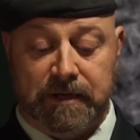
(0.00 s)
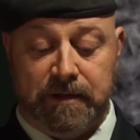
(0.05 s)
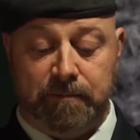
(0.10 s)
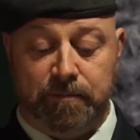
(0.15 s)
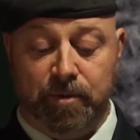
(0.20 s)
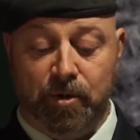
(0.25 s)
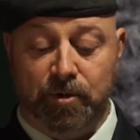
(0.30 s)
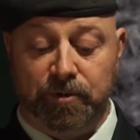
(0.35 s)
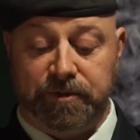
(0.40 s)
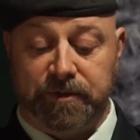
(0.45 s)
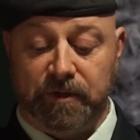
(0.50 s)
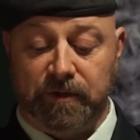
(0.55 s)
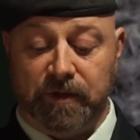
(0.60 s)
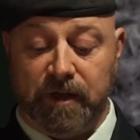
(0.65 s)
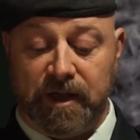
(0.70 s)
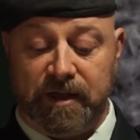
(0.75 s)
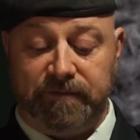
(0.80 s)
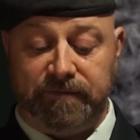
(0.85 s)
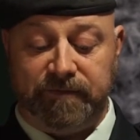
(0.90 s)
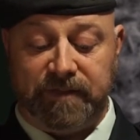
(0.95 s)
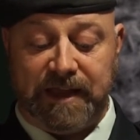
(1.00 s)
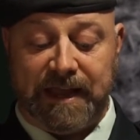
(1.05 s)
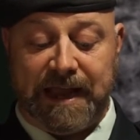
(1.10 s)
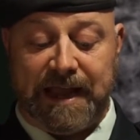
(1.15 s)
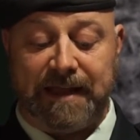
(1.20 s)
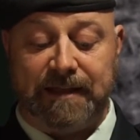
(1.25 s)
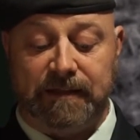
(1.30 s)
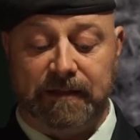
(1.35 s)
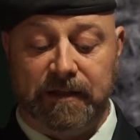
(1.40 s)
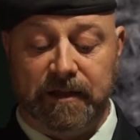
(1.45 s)
both the life they
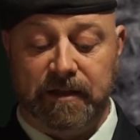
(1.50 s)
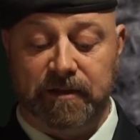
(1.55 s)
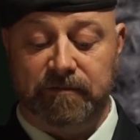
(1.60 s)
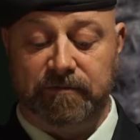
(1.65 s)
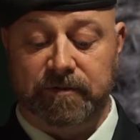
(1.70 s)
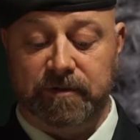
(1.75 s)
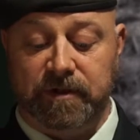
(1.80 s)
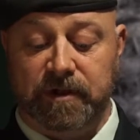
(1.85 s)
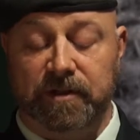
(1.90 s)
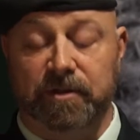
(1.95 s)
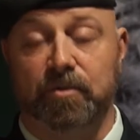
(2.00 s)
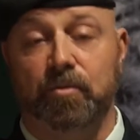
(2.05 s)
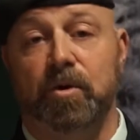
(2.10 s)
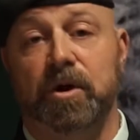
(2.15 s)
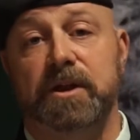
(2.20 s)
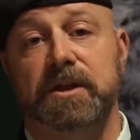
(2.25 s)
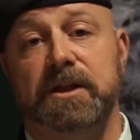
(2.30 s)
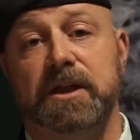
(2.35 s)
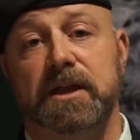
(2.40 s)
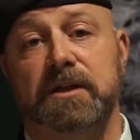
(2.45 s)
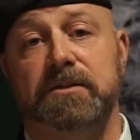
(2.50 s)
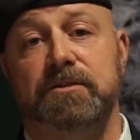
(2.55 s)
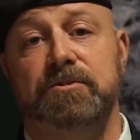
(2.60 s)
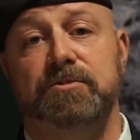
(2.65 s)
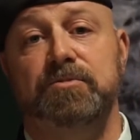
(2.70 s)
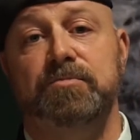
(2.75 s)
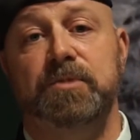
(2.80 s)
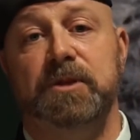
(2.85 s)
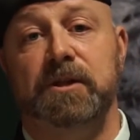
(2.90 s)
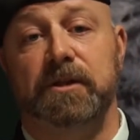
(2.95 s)
had lived and the one yet to
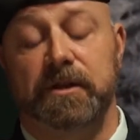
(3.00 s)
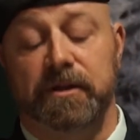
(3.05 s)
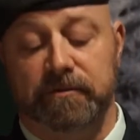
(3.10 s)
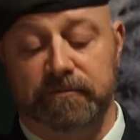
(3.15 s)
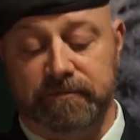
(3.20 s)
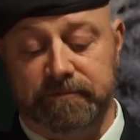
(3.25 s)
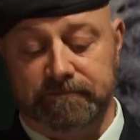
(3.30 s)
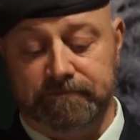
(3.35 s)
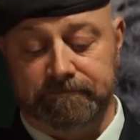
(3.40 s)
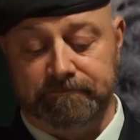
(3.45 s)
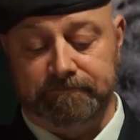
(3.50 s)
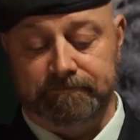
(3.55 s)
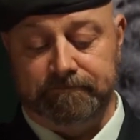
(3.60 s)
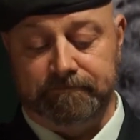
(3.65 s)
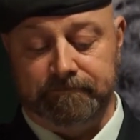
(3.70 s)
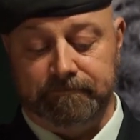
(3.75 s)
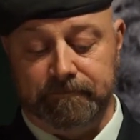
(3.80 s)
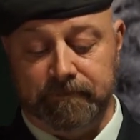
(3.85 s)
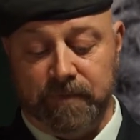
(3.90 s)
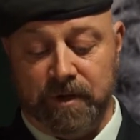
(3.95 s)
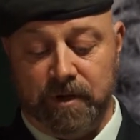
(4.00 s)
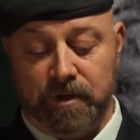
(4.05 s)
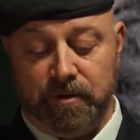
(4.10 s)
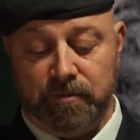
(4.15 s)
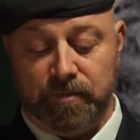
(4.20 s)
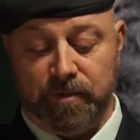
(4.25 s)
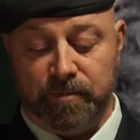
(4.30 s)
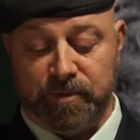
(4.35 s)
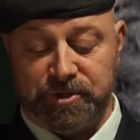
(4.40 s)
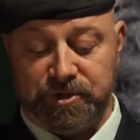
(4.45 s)
be lived.
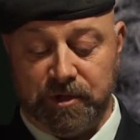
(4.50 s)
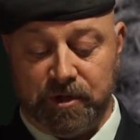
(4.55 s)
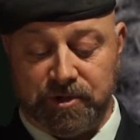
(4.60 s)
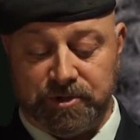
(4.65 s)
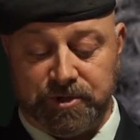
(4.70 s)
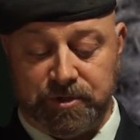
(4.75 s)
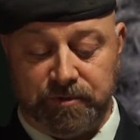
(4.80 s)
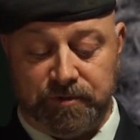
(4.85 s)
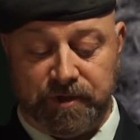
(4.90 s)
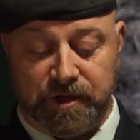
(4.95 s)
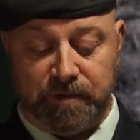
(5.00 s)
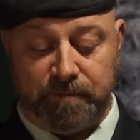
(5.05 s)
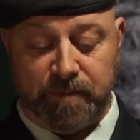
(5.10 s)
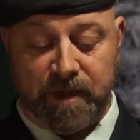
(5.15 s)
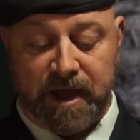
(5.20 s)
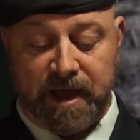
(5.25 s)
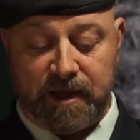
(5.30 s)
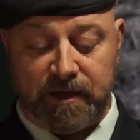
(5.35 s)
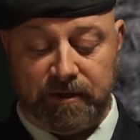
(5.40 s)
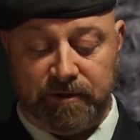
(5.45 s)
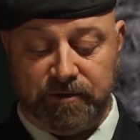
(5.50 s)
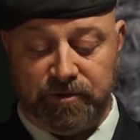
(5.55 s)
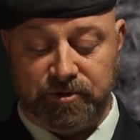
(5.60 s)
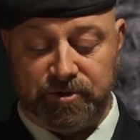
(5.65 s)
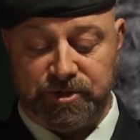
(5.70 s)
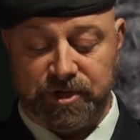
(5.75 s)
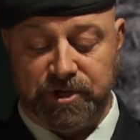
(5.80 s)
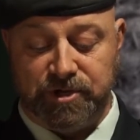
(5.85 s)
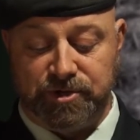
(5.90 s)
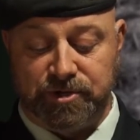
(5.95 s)
We must also think back on
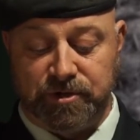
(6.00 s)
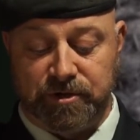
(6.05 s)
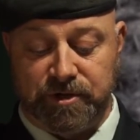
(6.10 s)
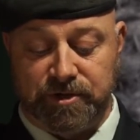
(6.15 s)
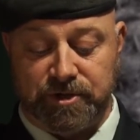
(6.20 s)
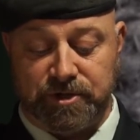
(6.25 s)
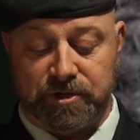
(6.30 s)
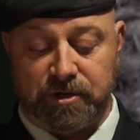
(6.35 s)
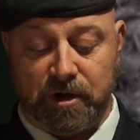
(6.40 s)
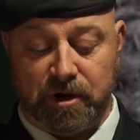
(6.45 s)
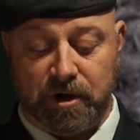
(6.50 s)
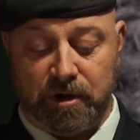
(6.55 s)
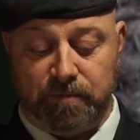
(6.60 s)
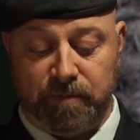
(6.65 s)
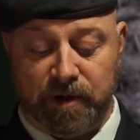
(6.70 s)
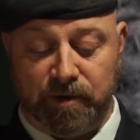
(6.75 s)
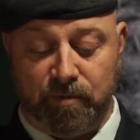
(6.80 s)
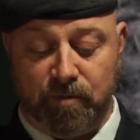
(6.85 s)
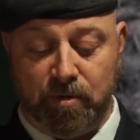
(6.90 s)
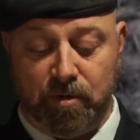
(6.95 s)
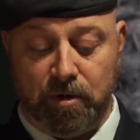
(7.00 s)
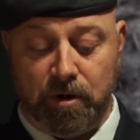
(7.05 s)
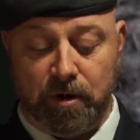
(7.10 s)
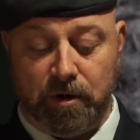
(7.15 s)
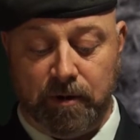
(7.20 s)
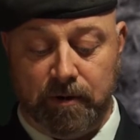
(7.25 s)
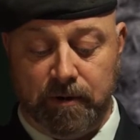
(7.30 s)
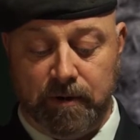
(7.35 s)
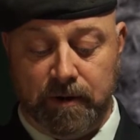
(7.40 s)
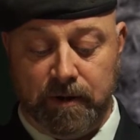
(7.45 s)
those injured and scarred by war.
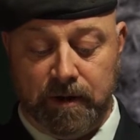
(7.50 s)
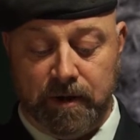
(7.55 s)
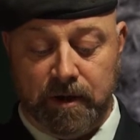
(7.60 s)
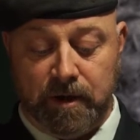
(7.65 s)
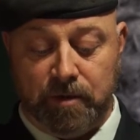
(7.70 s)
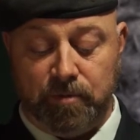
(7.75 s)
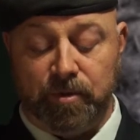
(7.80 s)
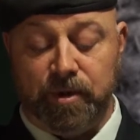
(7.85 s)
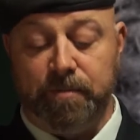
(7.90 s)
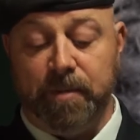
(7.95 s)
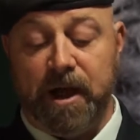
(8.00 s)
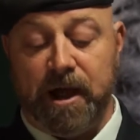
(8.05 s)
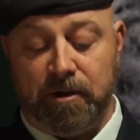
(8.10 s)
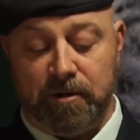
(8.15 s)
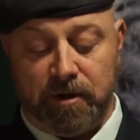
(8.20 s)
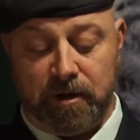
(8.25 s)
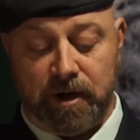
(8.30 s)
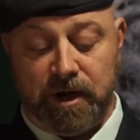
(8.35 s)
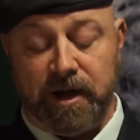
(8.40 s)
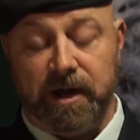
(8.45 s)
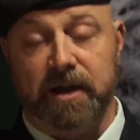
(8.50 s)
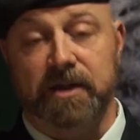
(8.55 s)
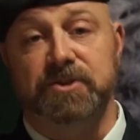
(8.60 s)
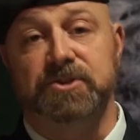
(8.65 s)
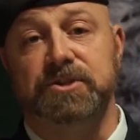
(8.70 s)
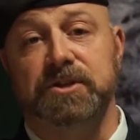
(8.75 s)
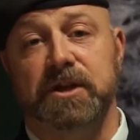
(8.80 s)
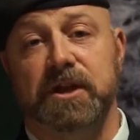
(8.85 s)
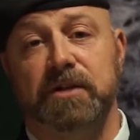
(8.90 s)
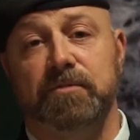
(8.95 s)
We bow our heads
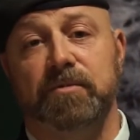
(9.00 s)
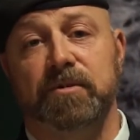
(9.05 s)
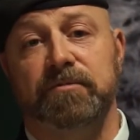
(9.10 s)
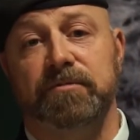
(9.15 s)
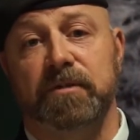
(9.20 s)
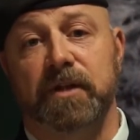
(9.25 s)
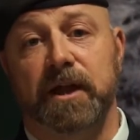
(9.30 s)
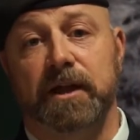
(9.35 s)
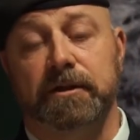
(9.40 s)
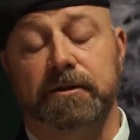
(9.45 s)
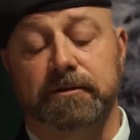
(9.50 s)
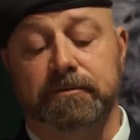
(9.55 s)
and reflect.